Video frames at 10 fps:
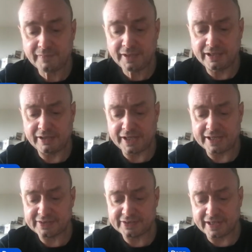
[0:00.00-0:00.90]

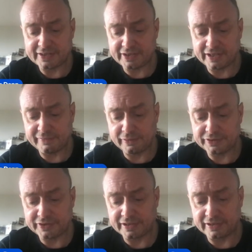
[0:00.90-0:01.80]
that's kind of
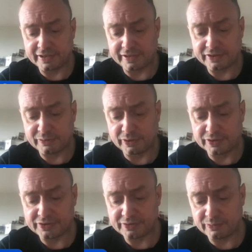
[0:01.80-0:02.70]
crossing the line into
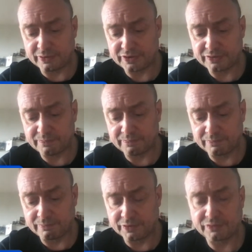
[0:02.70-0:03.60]
what's
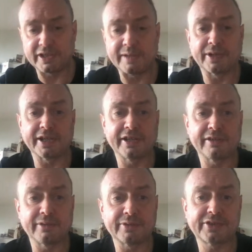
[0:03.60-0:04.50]
really breaking
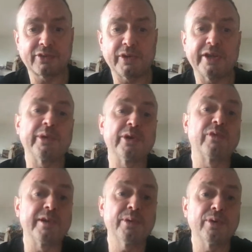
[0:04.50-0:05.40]
rules. So we will
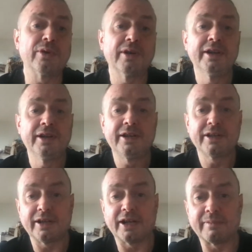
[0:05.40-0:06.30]
report
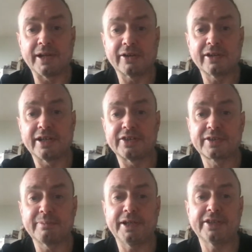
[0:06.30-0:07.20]
our clients'
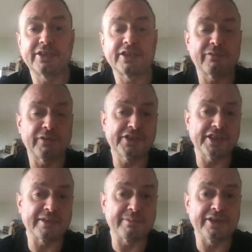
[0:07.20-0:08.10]
competitors if we see
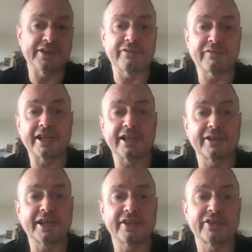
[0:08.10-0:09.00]
them using fake
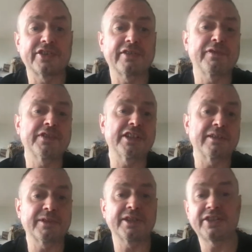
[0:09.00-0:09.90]
locations, if we see
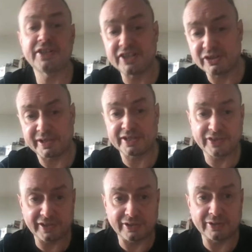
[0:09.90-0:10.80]
them continuing to
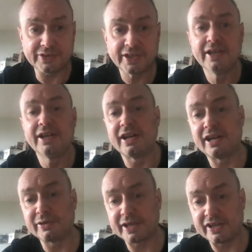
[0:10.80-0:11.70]
use a
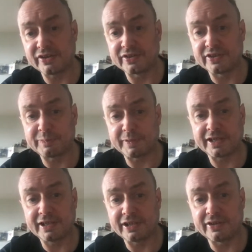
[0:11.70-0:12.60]
location that's been
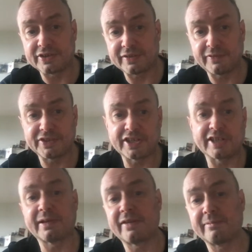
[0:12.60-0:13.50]
closed, if we see
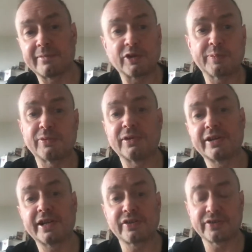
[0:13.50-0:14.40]
them having multiple
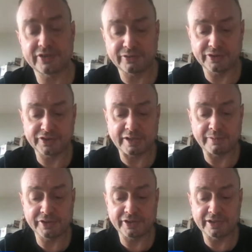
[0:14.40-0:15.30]
locations across town
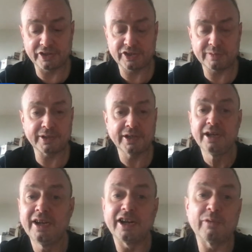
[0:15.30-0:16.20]
which aren't legitimate,
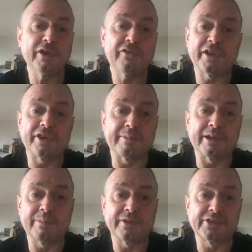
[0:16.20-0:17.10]
and we'll phone them up
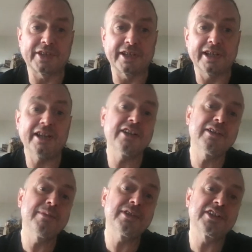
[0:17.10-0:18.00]
and say, hello,
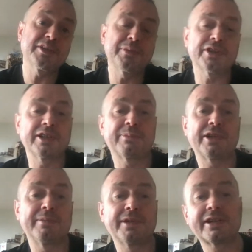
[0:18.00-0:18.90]
I'm looking to book an
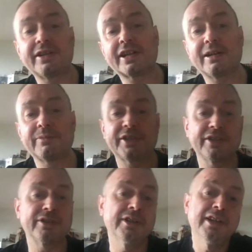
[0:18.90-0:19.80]
appointment. Can I come to
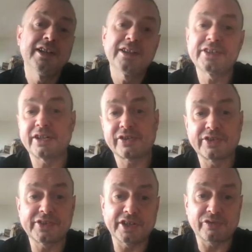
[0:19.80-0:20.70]
your such and
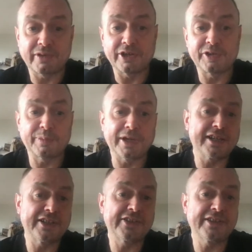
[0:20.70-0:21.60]
such road
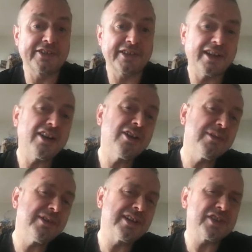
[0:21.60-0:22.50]
practice? And they say, oh,
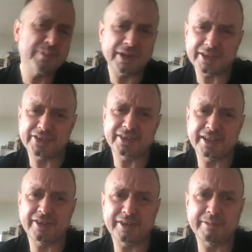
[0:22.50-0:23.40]
we're not actually practicing
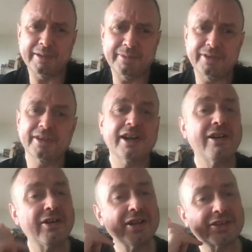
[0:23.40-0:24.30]
there at the moment. I'm like,
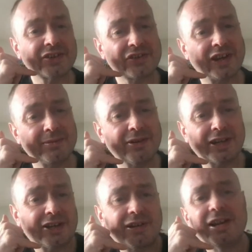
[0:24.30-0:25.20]
oh, that's a shame.
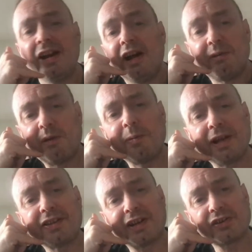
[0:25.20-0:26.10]
Okay, great. Well, we'll be
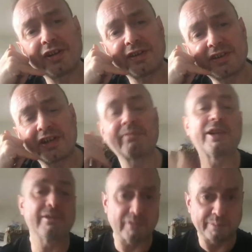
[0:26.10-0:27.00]
in touch another time.
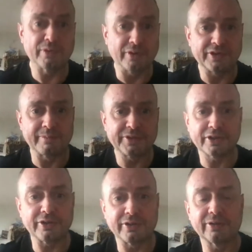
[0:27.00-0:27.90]
Right, report them to
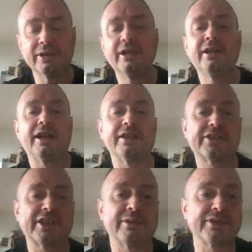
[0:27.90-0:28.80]
Google, and
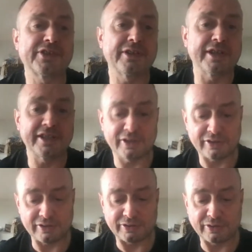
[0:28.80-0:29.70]
so on. So yeah,
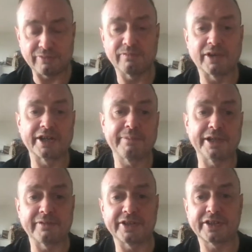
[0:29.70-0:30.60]
you do run a
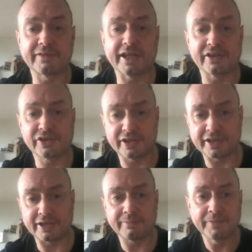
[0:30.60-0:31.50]
big risk of getting shut
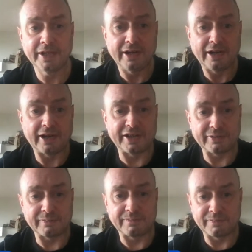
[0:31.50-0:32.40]
down,
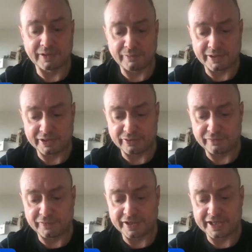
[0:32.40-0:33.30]
either when Google
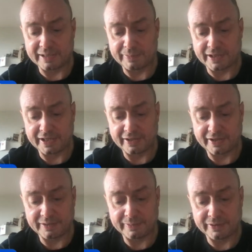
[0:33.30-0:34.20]
find out about it,
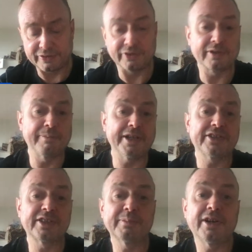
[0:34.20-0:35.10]
either because your
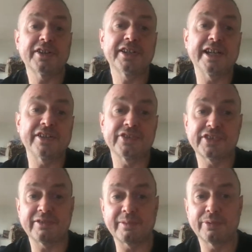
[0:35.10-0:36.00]
competitor's marketing
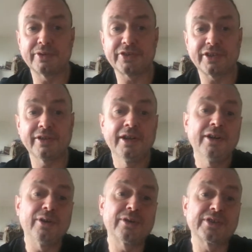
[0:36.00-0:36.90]
agency reports you,
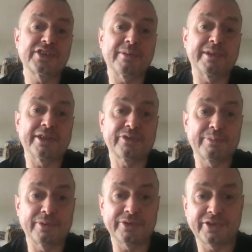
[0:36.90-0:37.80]
or because someone else
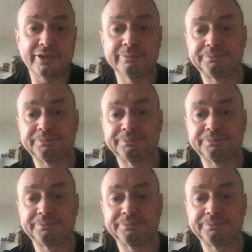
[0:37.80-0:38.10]
reports you.